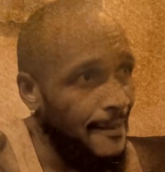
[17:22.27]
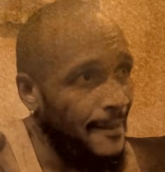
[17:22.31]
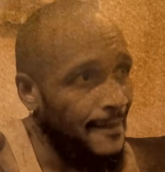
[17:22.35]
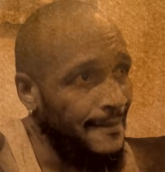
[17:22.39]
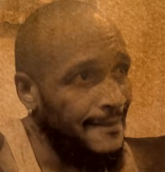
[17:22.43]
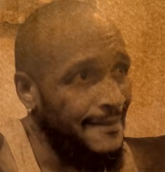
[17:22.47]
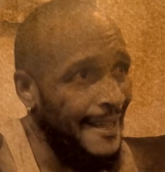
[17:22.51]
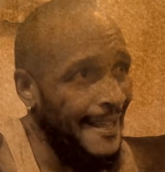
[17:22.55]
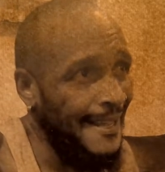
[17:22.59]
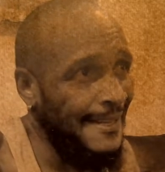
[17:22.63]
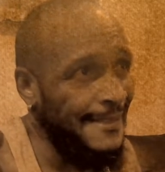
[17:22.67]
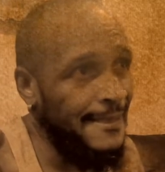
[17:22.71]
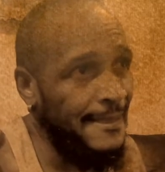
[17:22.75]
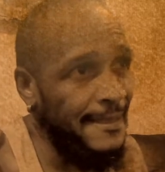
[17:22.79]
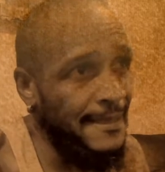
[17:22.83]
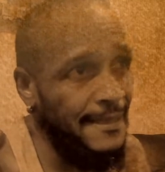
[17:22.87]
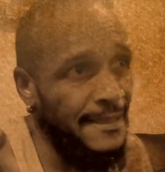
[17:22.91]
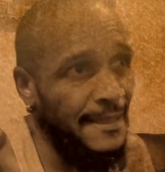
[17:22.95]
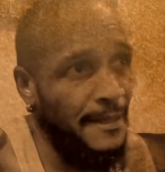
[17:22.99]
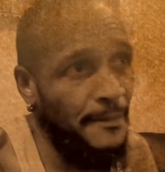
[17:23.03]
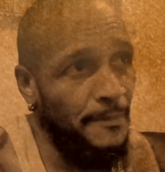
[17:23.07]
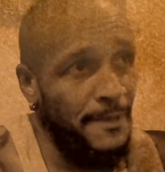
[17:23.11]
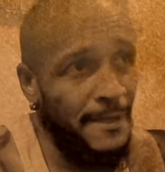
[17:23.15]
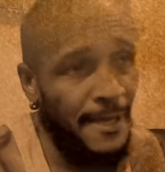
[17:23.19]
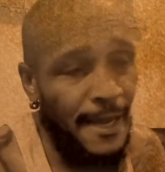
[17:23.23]
Dance
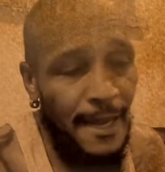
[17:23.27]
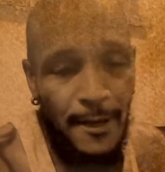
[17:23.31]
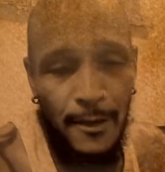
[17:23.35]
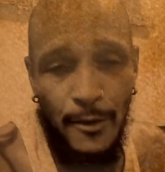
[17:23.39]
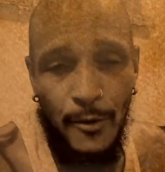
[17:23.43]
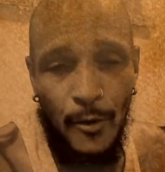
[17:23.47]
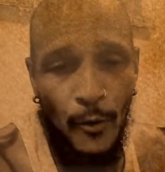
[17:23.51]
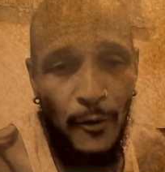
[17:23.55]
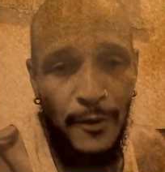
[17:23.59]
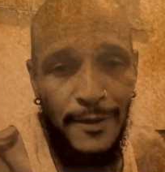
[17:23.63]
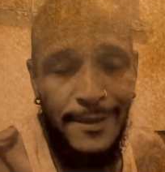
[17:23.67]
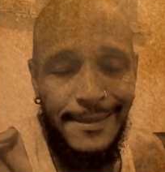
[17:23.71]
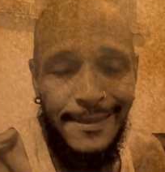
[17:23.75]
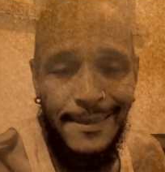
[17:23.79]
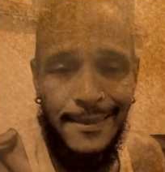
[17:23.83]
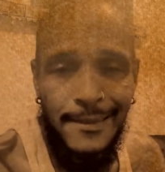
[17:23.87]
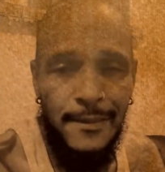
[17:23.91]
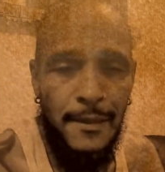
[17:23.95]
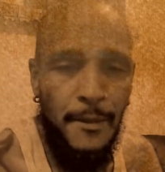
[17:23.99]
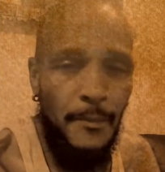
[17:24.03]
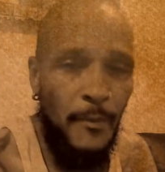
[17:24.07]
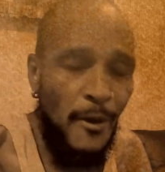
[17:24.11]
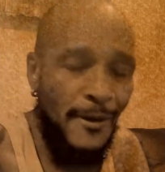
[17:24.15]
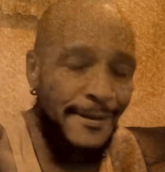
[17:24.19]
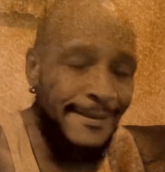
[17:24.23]
System 10, you only seen
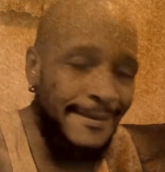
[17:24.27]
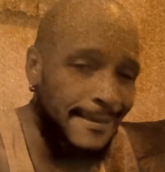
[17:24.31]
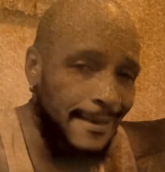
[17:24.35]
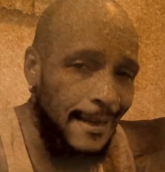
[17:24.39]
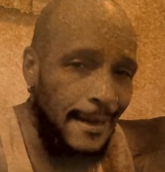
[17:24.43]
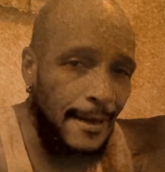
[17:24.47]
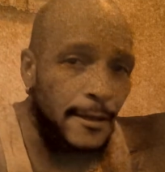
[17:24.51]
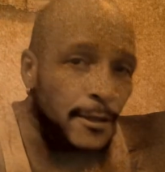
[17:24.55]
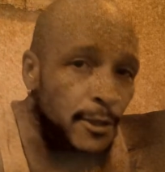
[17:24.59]
them on stage.